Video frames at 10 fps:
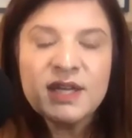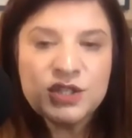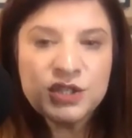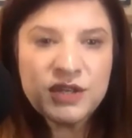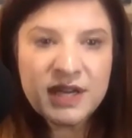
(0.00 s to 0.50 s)

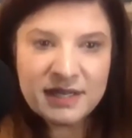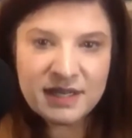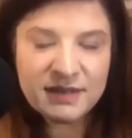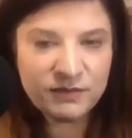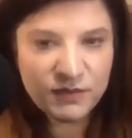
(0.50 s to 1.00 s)
to
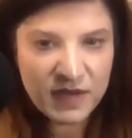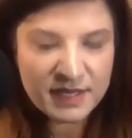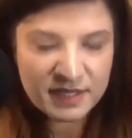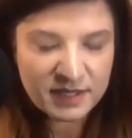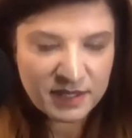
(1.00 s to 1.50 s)
in
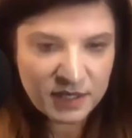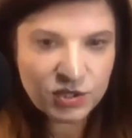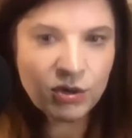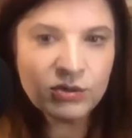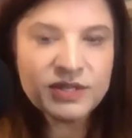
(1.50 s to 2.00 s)
a
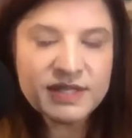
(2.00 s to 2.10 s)
total